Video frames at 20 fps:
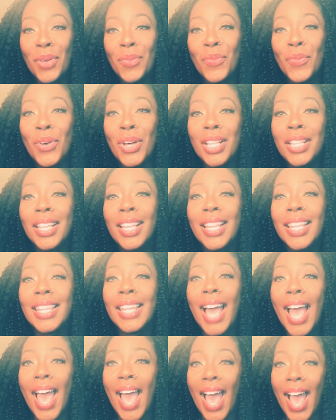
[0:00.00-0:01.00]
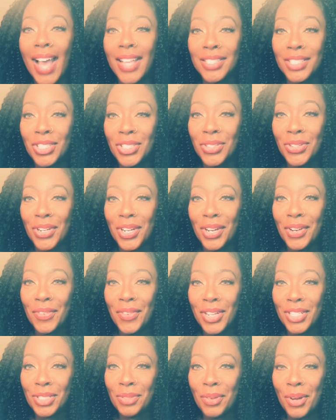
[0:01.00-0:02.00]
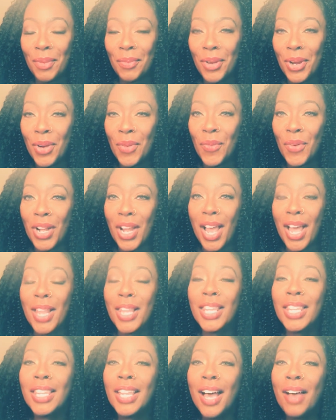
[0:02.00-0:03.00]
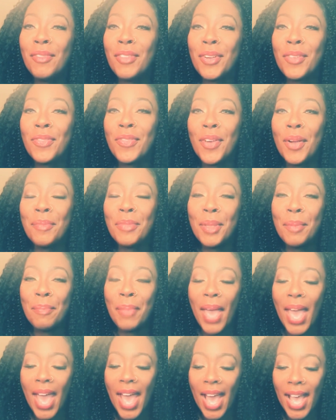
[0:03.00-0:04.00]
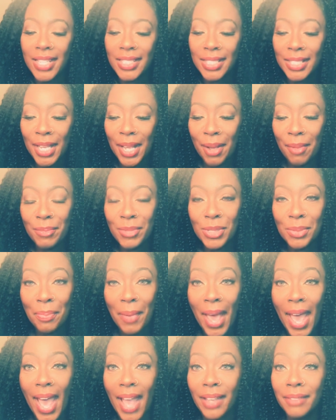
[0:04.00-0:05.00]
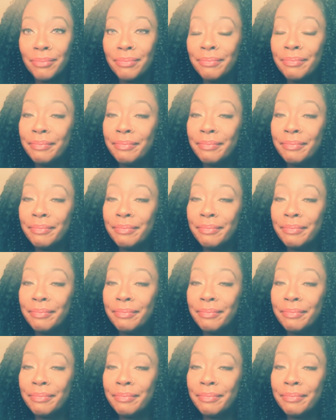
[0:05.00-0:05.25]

Will it last during a retrograde period when a lover from the past comes back?